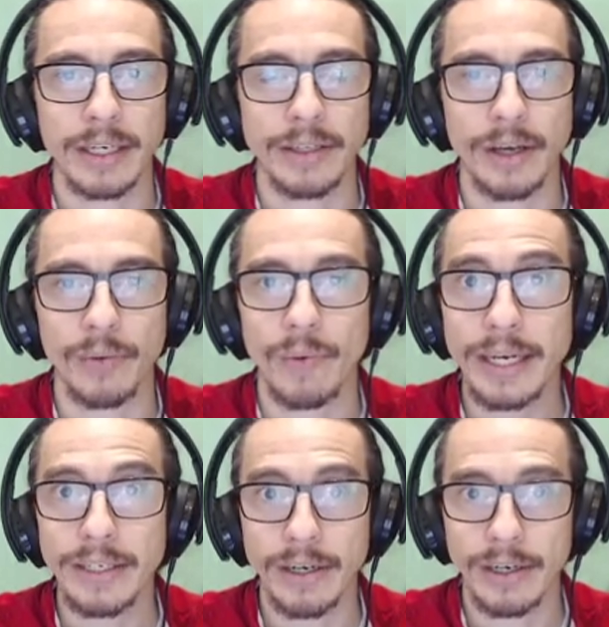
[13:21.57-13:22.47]
the
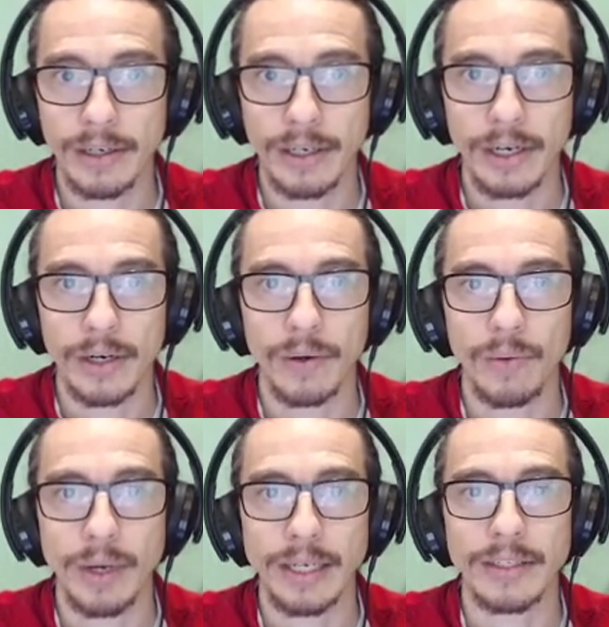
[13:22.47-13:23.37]
red car
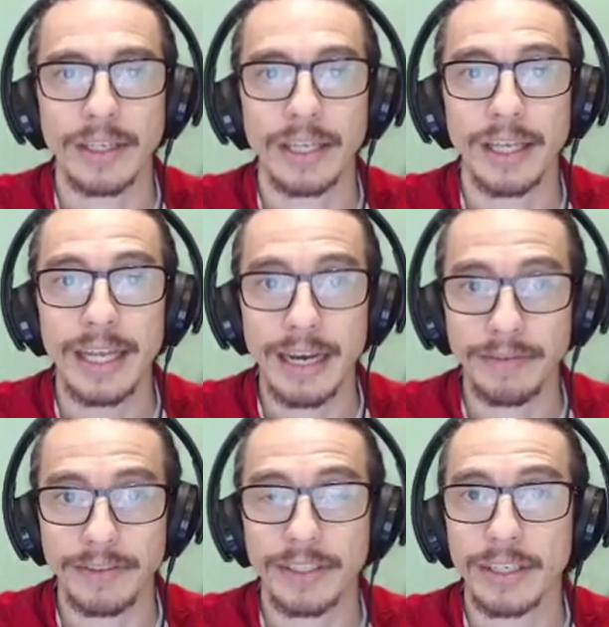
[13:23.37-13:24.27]
went
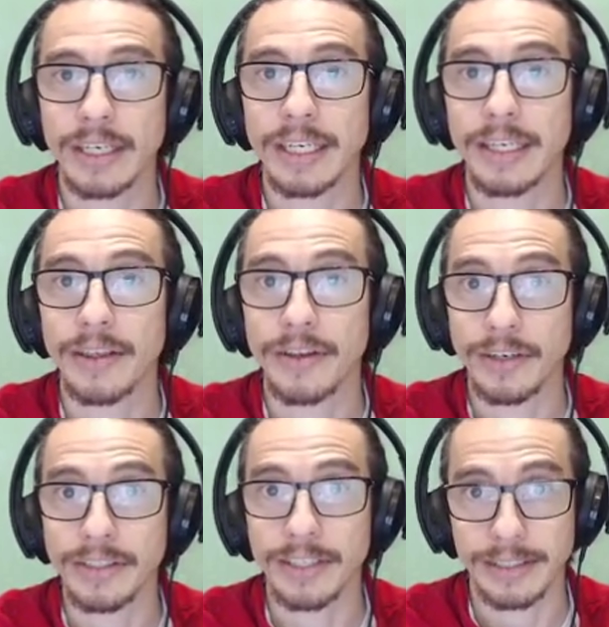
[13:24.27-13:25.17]
left
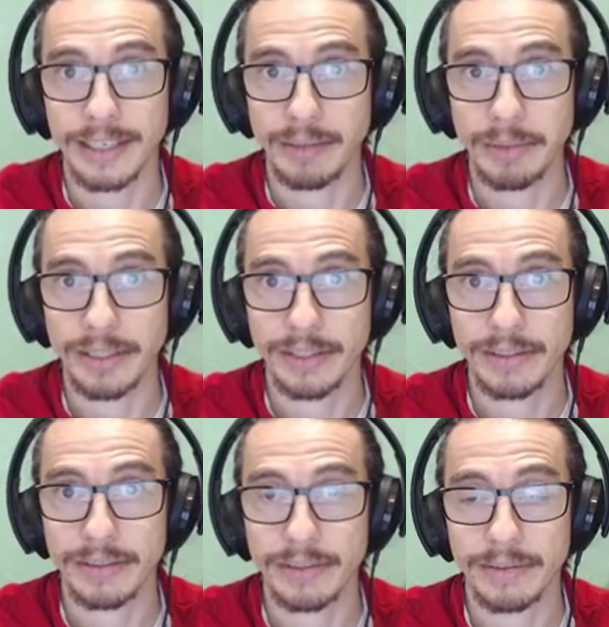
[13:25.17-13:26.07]
36 centimeters.